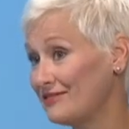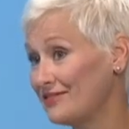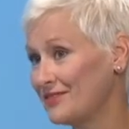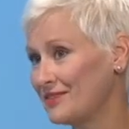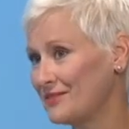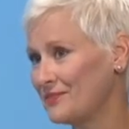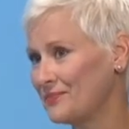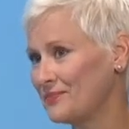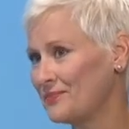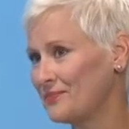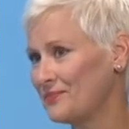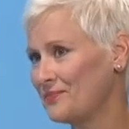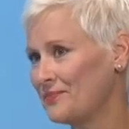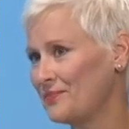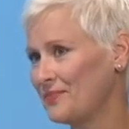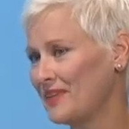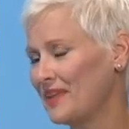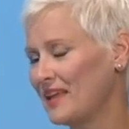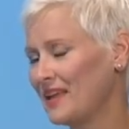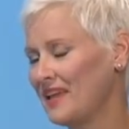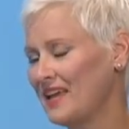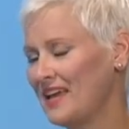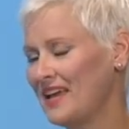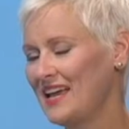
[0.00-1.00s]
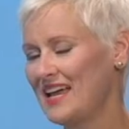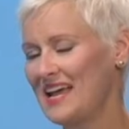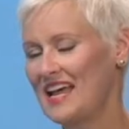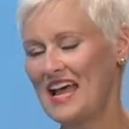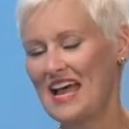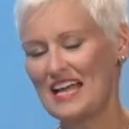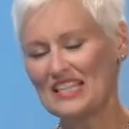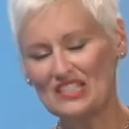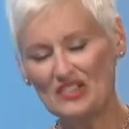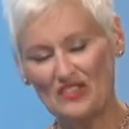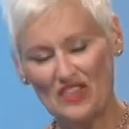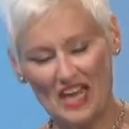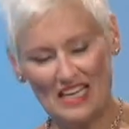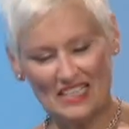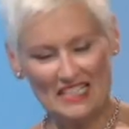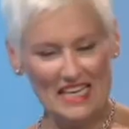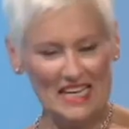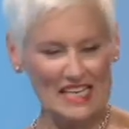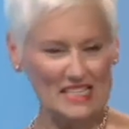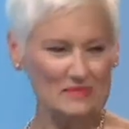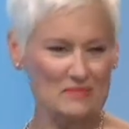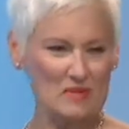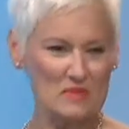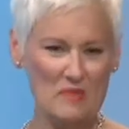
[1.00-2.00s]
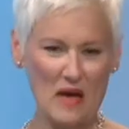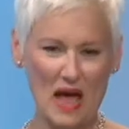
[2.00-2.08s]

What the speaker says: And so that takes me